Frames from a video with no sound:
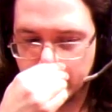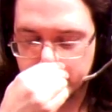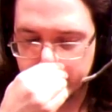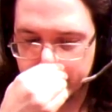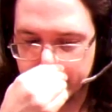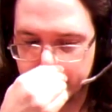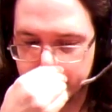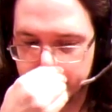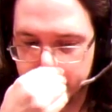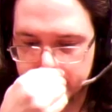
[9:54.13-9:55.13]
I'm trying to think how to
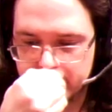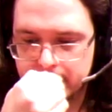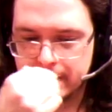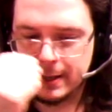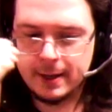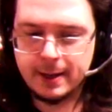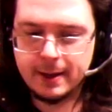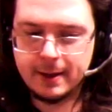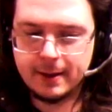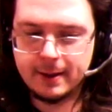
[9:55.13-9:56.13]
put this, because
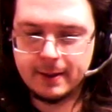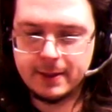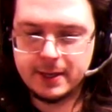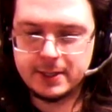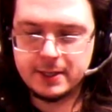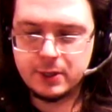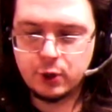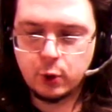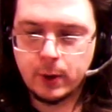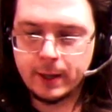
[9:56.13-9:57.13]
they didn't
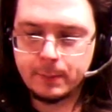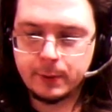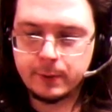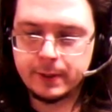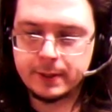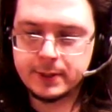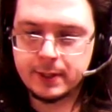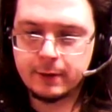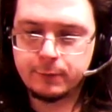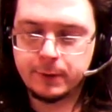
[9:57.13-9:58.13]
quite pull this
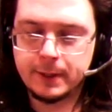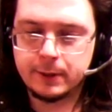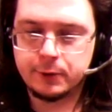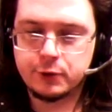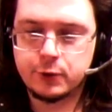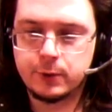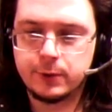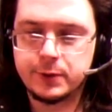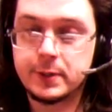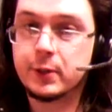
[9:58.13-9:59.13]
off with the Elder Scrolls.